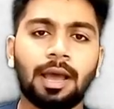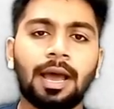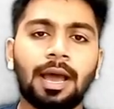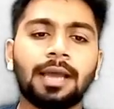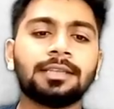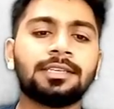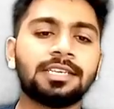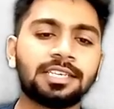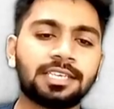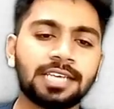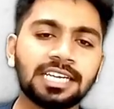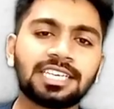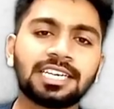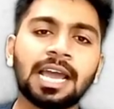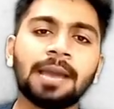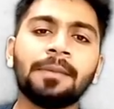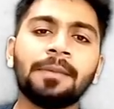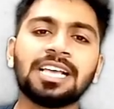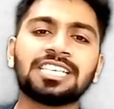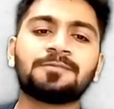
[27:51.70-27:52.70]
This just I
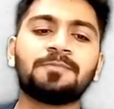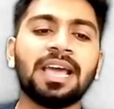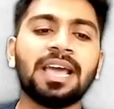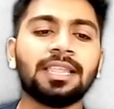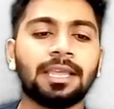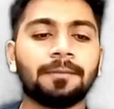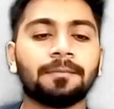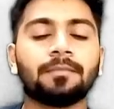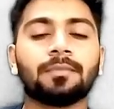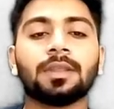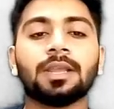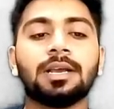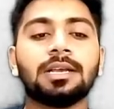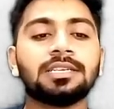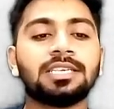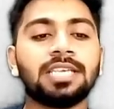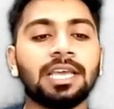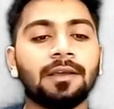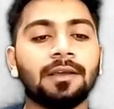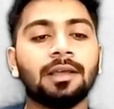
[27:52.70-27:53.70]
am explaining.
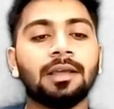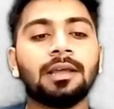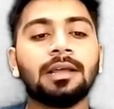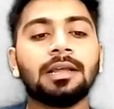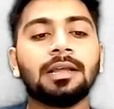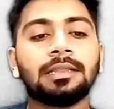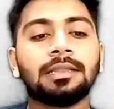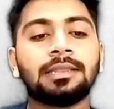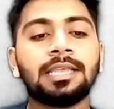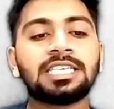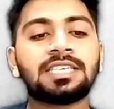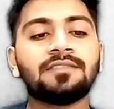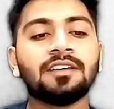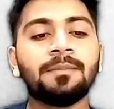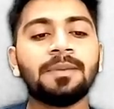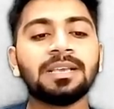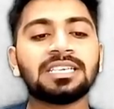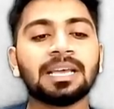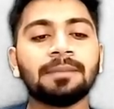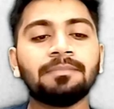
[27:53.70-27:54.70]
See, this will
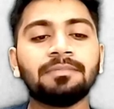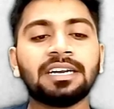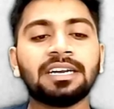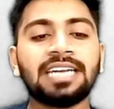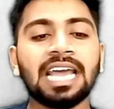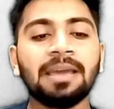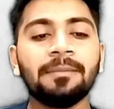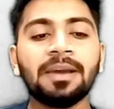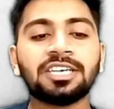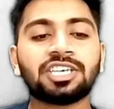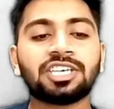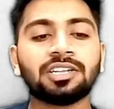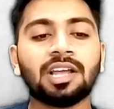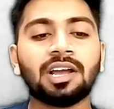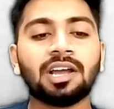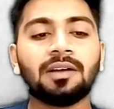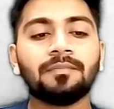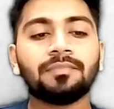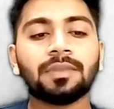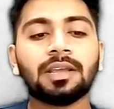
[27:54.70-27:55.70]
be something dimensional.
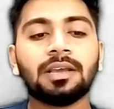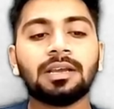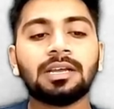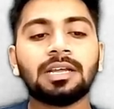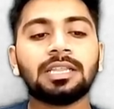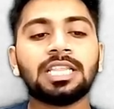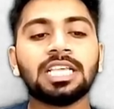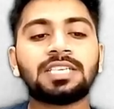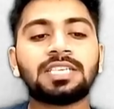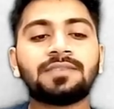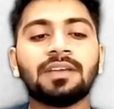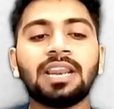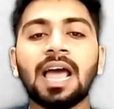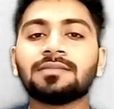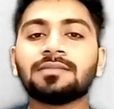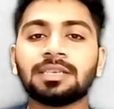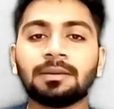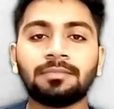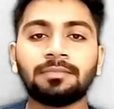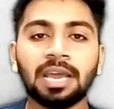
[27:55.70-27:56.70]
This will
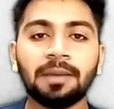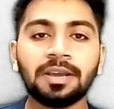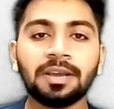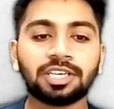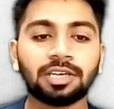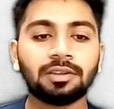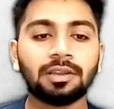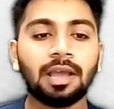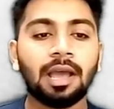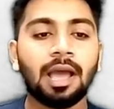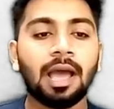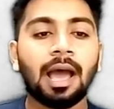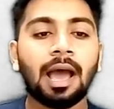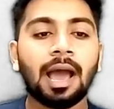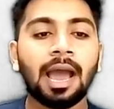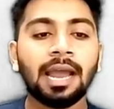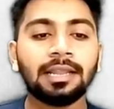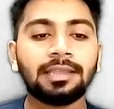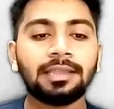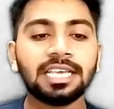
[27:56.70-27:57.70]
have some dimension.
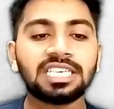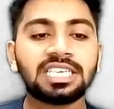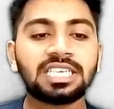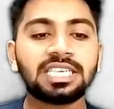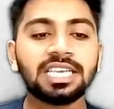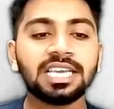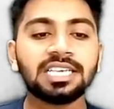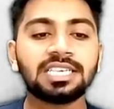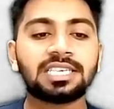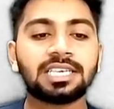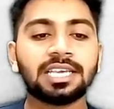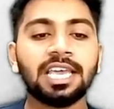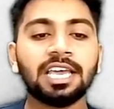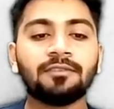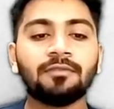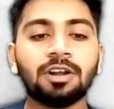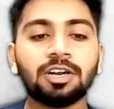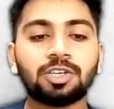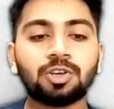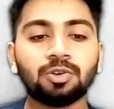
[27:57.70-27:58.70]
And this is
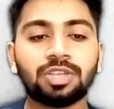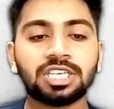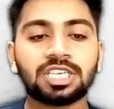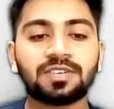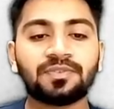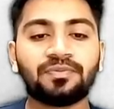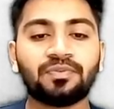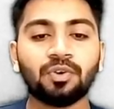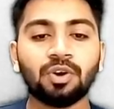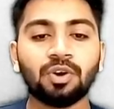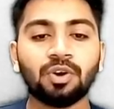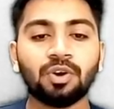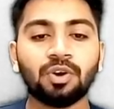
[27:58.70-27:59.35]
equal to this full.